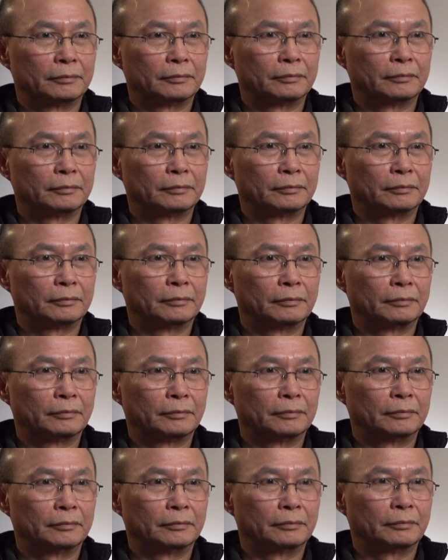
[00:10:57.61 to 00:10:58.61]
and
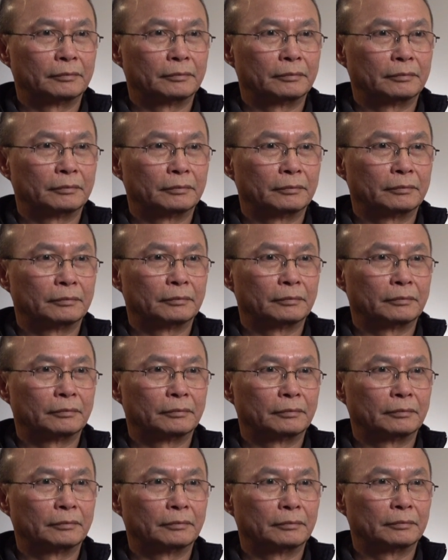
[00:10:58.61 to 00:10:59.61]
as a result of their
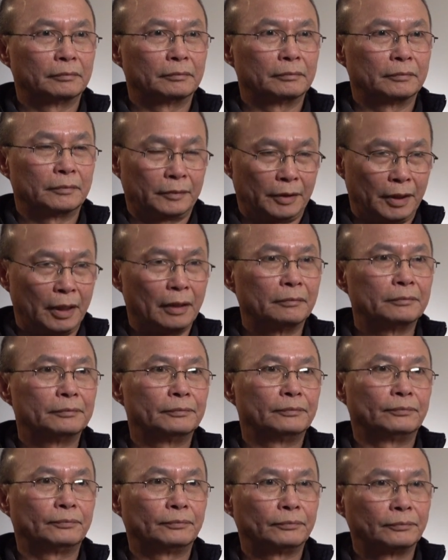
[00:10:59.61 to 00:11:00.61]
help, you were able to
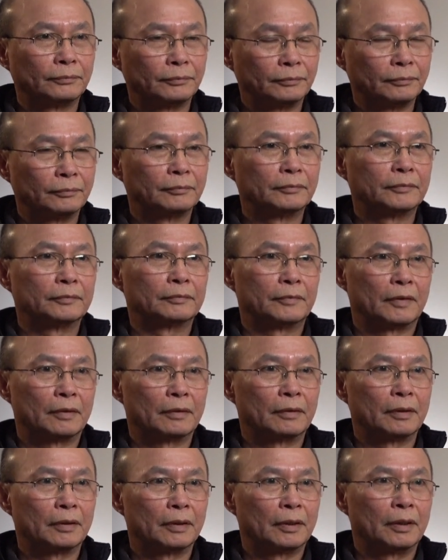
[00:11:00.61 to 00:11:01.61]
cross the Mekong
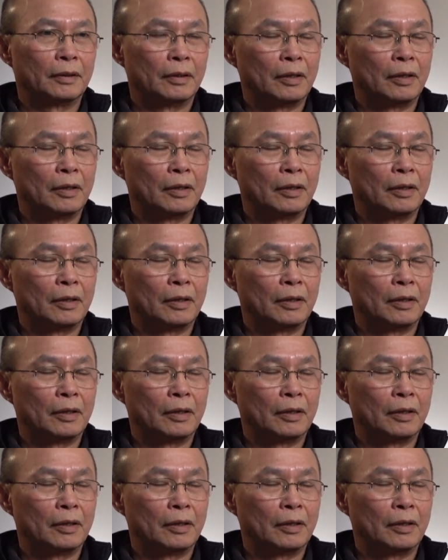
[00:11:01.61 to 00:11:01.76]
River.